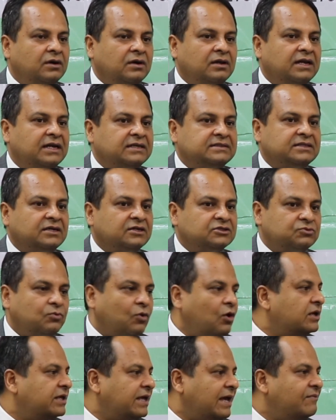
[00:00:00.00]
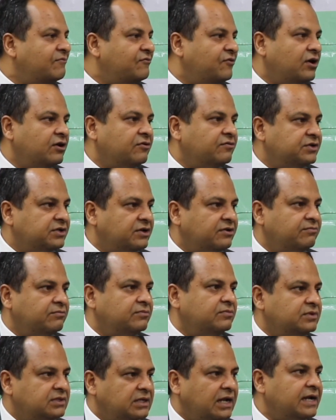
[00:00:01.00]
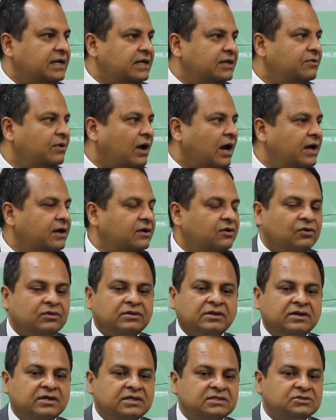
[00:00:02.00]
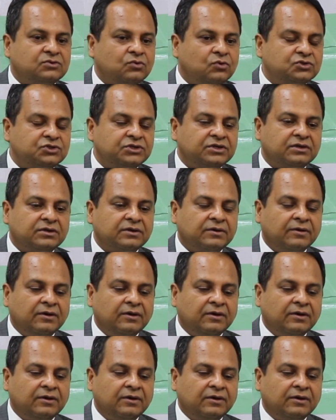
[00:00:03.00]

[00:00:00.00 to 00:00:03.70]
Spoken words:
let's say, a small cap fund, which are slightly higher on the risk quotient.